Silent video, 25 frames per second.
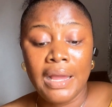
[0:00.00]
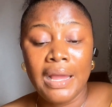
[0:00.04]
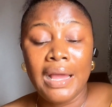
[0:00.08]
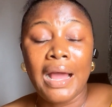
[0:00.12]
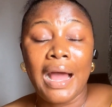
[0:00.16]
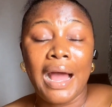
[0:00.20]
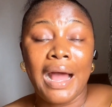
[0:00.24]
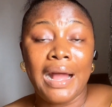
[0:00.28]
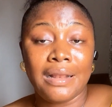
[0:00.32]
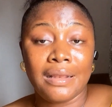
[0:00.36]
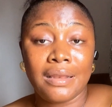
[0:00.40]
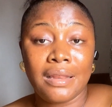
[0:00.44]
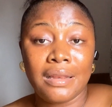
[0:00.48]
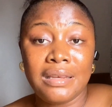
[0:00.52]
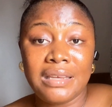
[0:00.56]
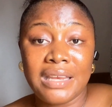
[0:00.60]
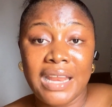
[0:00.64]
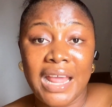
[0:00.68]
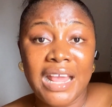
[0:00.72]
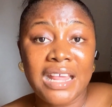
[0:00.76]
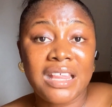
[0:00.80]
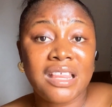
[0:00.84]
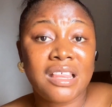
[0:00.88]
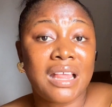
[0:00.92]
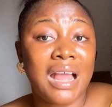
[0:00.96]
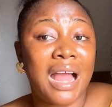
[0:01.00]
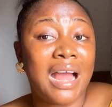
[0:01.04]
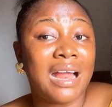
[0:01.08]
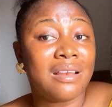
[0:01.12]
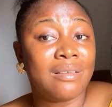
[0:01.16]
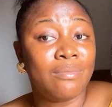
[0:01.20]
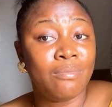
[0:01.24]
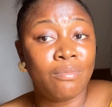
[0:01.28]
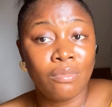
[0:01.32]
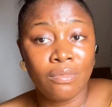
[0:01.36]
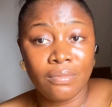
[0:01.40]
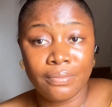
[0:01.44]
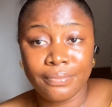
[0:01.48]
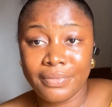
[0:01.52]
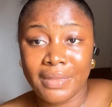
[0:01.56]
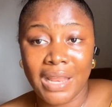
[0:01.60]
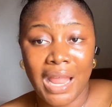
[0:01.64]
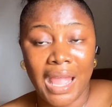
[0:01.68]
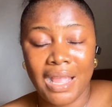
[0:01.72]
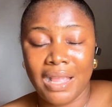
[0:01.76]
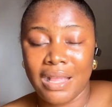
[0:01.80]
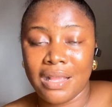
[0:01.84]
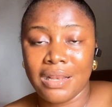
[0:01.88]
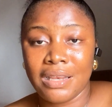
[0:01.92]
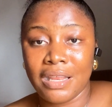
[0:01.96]
And the next, and
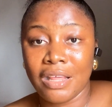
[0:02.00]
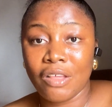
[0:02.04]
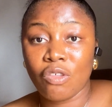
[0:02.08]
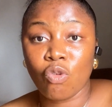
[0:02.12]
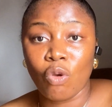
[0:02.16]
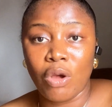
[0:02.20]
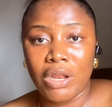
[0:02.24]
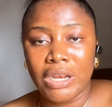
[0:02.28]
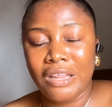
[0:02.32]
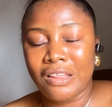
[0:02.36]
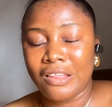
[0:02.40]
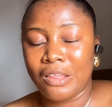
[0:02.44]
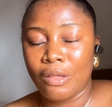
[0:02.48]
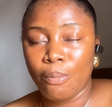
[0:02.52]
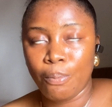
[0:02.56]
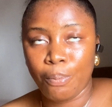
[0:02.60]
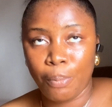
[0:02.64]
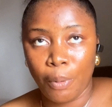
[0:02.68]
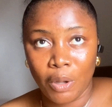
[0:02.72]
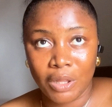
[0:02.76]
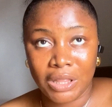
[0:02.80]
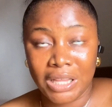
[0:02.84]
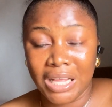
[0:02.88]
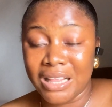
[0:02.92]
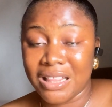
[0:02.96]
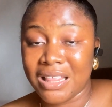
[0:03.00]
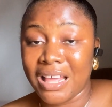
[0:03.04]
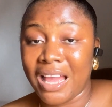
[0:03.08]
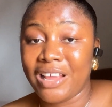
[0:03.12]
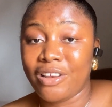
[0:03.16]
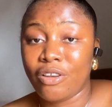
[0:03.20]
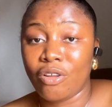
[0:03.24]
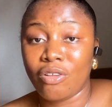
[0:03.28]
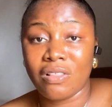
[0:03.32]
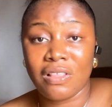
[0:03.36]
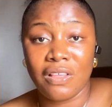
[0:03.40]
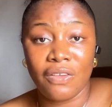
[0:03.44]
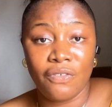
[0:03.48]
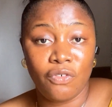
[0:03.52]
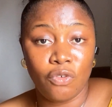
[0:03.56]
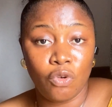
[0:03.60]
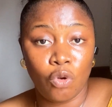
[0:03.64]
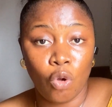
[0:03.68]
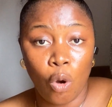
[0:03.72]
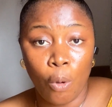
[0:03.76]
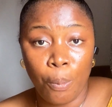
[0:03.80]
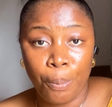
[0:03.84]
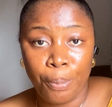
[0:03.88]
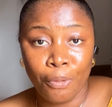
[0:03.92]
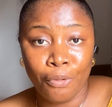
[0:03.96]
like this one is important, I don't even
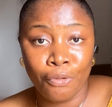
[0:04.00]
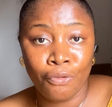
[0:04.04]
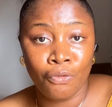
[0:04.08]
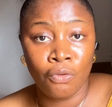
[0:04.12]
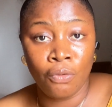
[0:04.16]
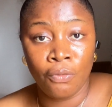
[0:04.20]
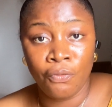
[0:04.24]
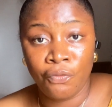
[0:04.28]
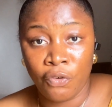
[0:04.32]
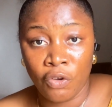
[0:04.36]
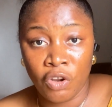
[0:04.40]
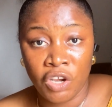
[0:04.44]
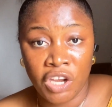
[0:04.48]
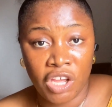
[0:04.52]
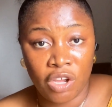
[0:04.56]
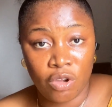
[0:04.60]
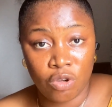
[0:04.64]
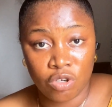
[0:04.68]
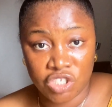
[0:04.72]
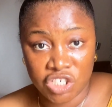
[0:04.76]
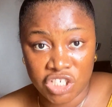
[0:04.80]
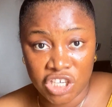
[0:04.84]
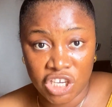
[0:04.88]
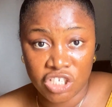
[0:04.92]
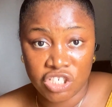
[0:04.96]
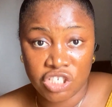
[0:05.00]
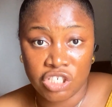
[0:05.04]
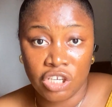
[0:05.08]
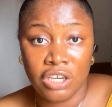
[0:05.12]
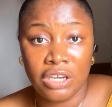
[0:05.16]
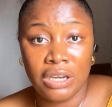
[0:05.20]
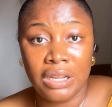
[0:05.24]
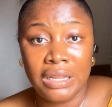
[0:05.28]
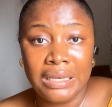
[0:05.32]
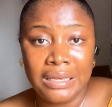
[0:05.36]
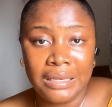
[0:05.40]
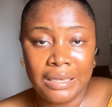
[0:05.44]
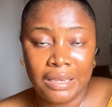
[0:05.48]
open room for negotiation in